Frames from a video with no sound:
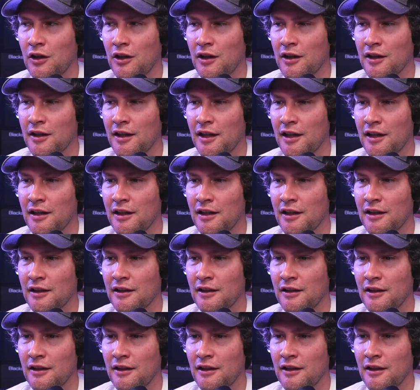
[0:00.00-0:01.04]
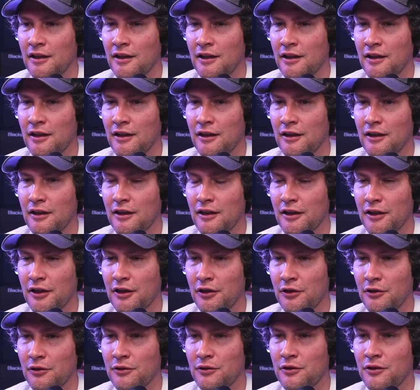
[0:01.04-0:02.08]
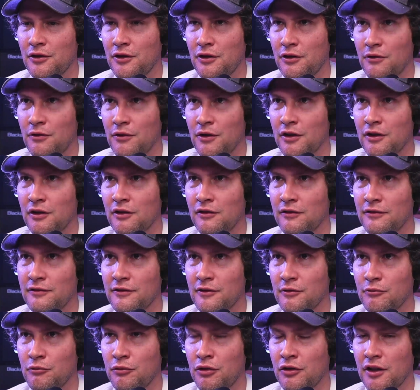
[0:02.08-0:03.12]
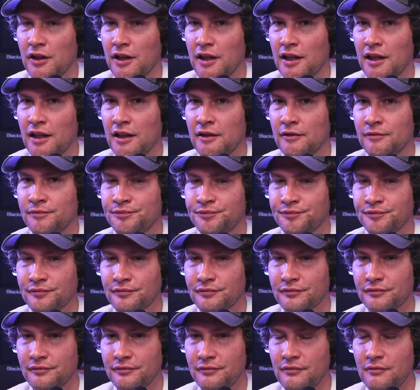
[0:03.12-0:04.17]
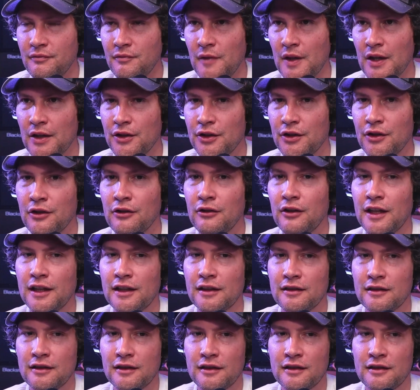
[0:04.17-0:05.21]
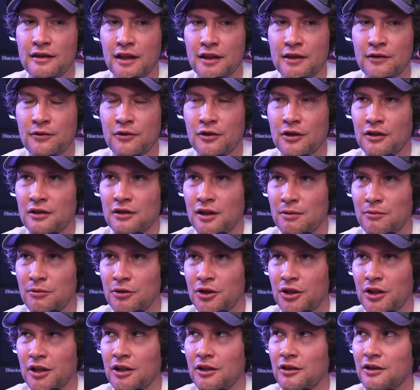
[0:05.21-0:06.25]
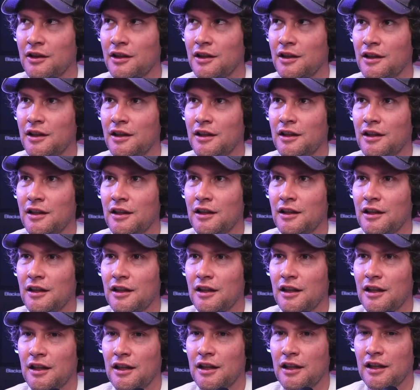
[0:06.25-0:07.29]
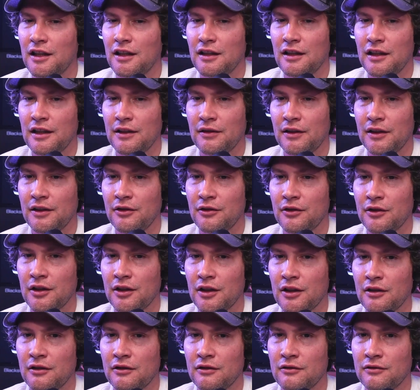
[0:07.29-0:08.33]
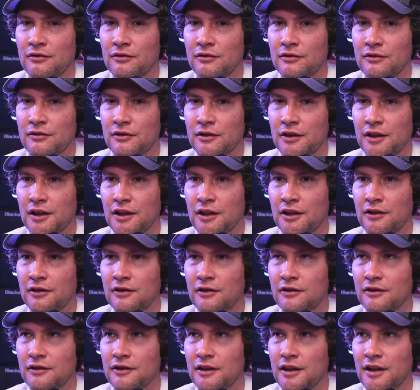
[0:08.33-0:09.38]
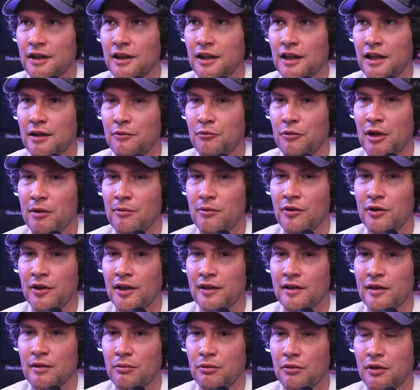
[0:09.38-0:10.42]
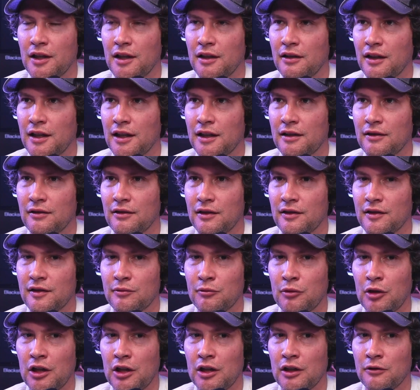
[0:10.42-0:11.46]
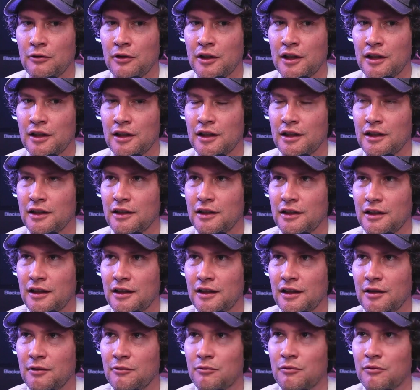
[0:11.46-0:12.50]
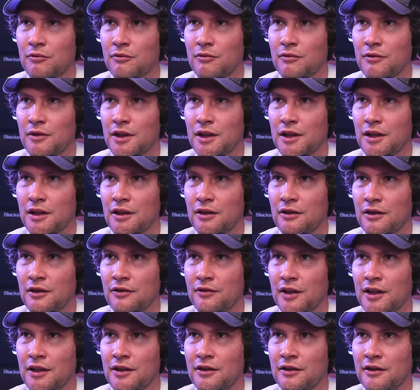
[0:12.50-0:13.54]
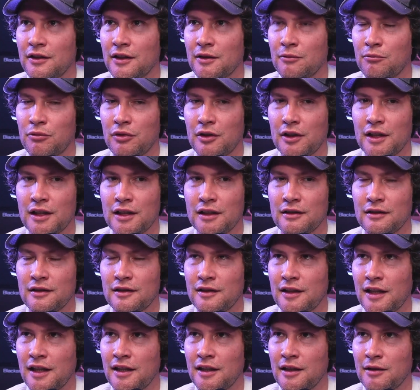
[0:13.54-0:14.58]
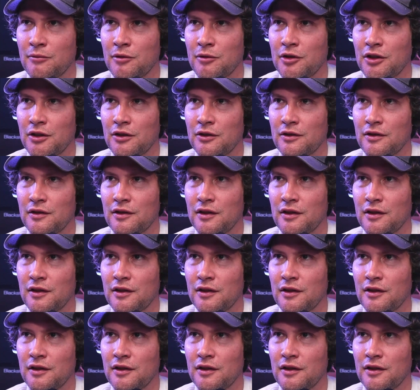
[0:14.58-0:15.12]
getting a huge thrill from playing, you know, like a successful club show, uh, and then you go, you know, and, and maybe you get to play like a small arena, and then you know, eventually you're playing stadium shows.